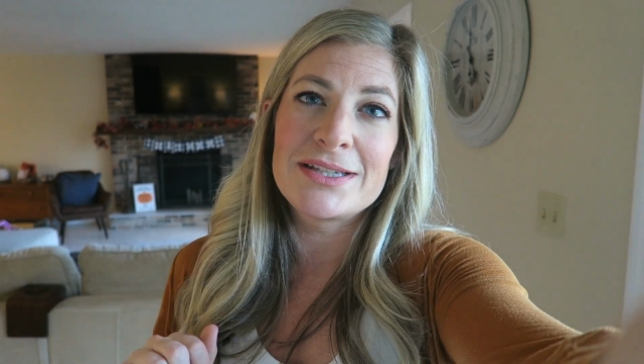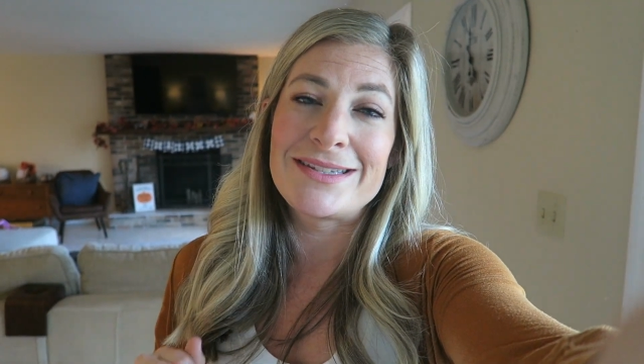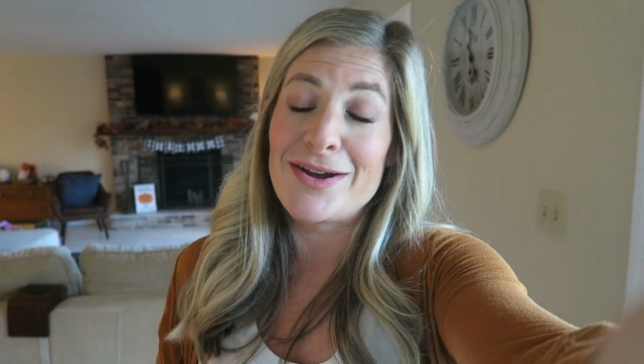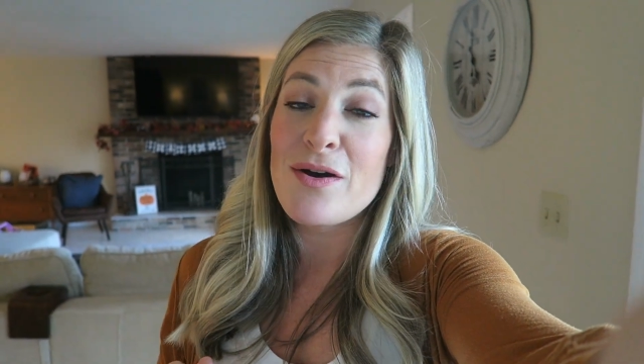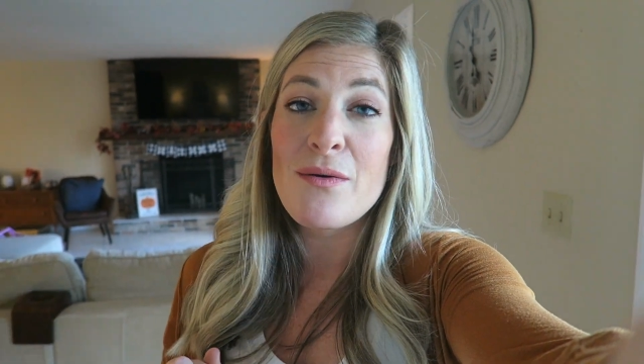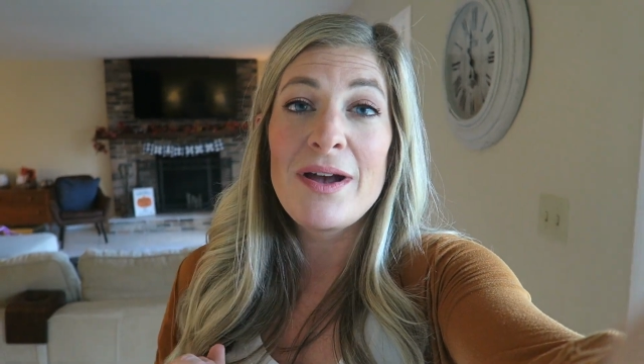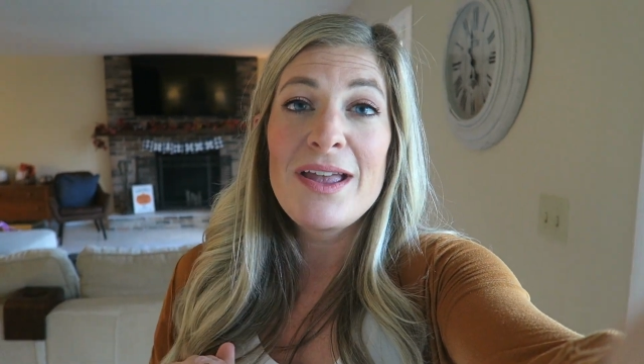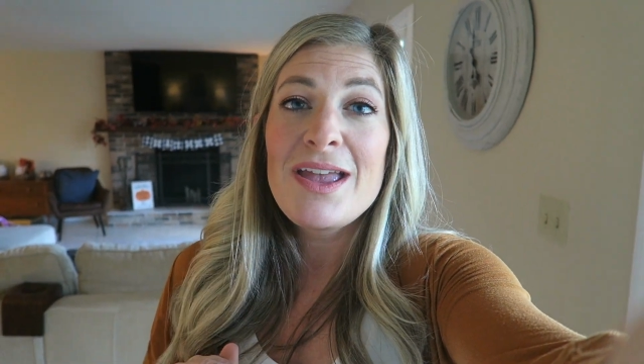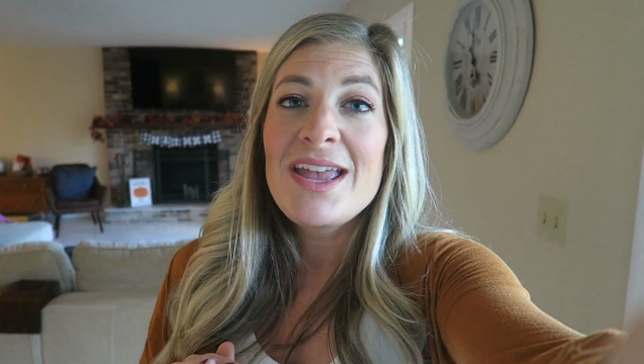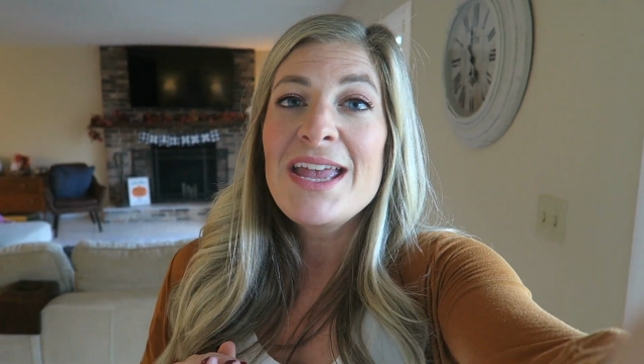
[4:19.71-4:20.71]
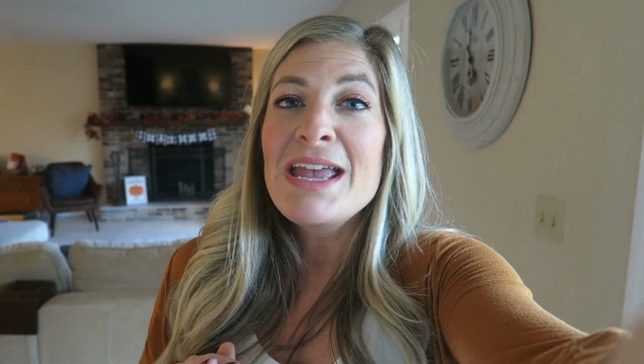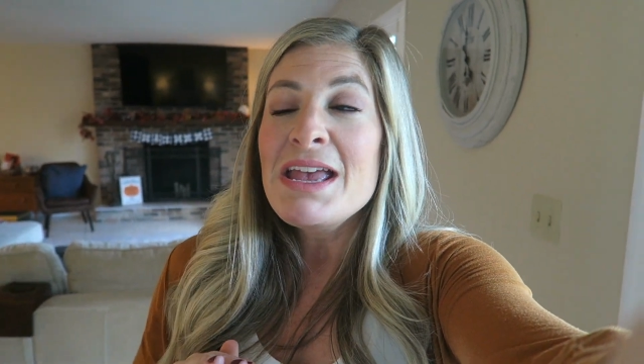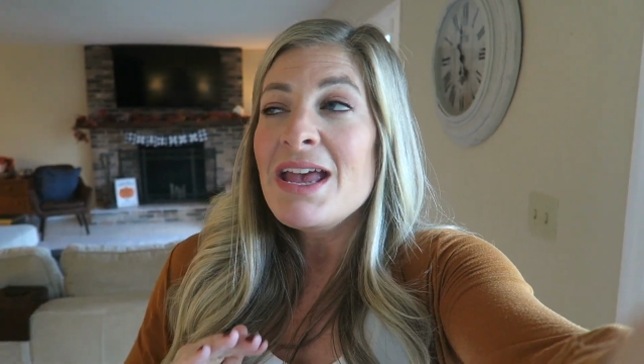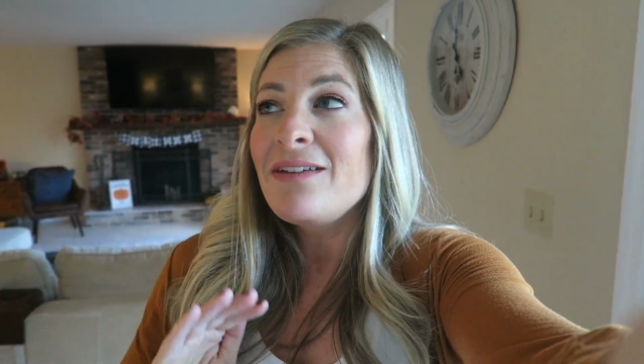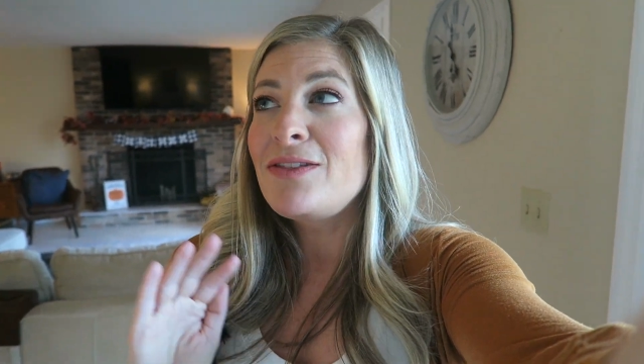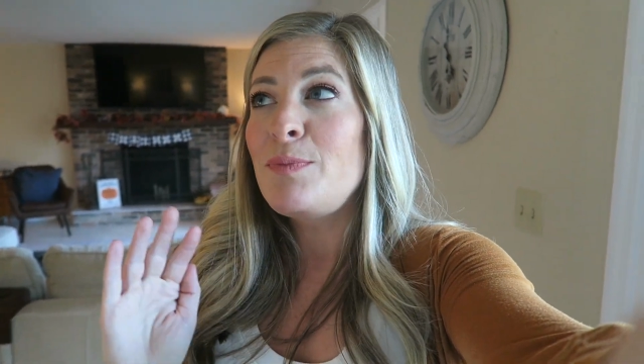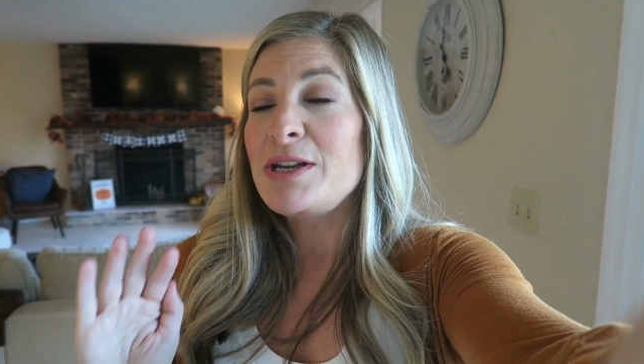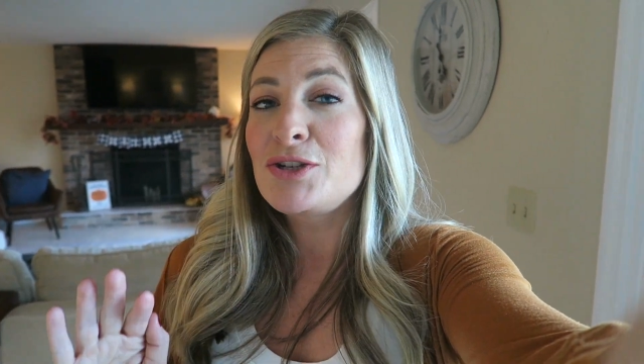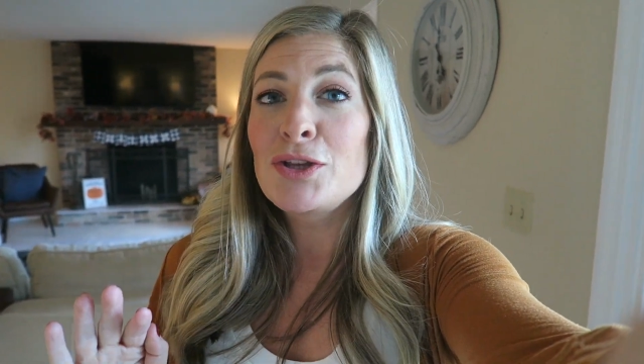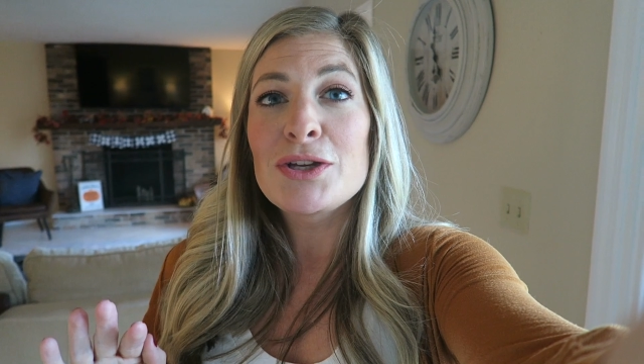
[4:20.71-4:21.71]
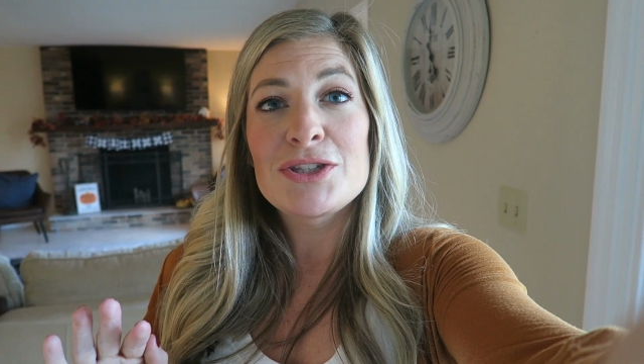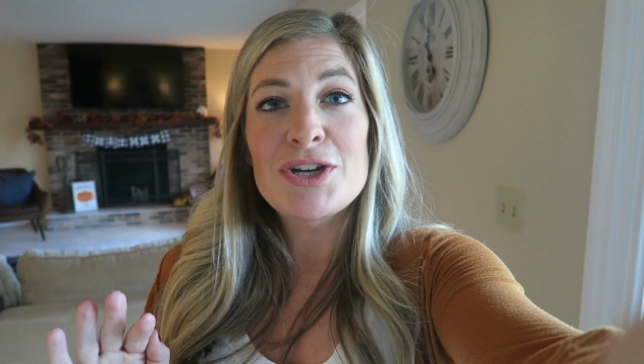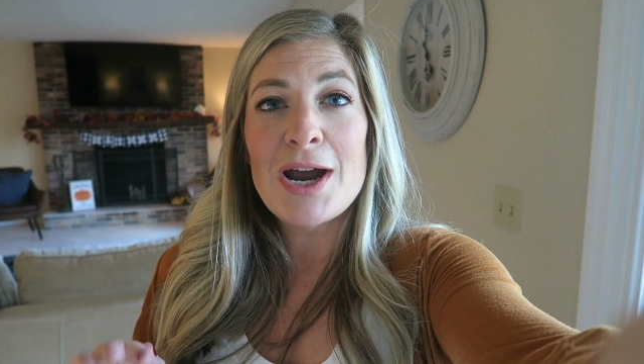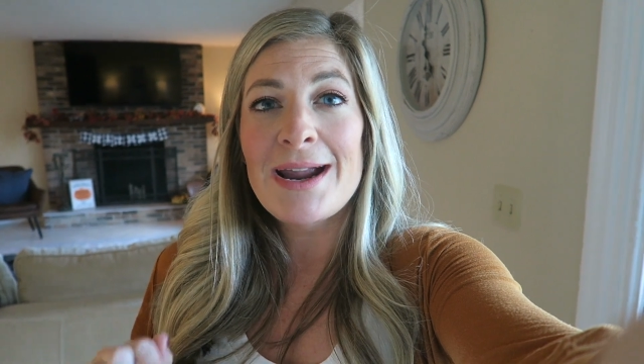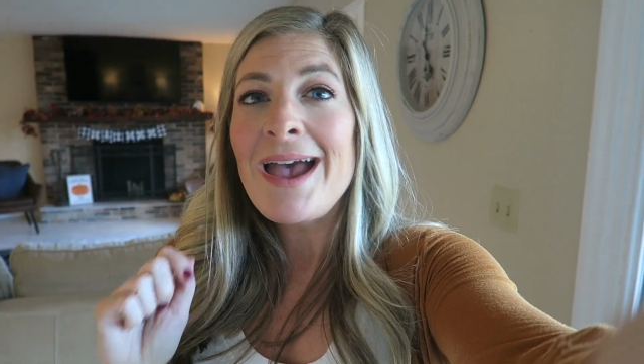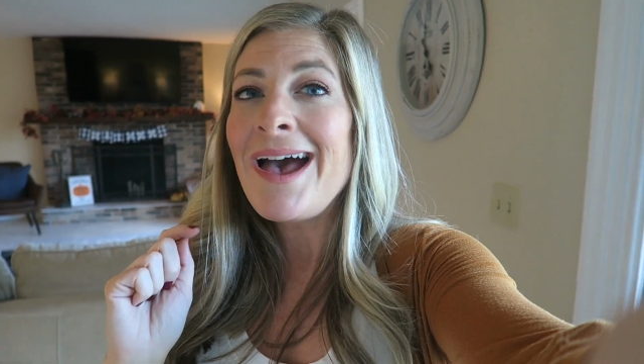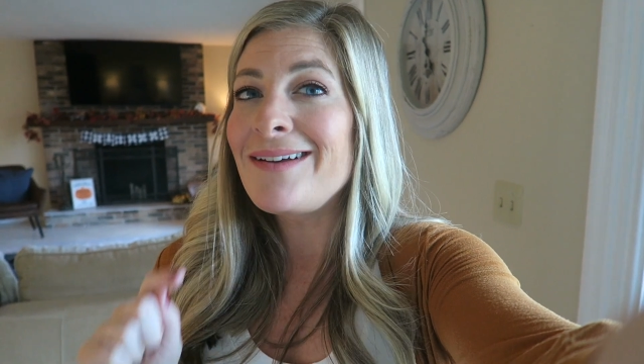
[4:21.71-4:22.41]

So if the picture looks dark,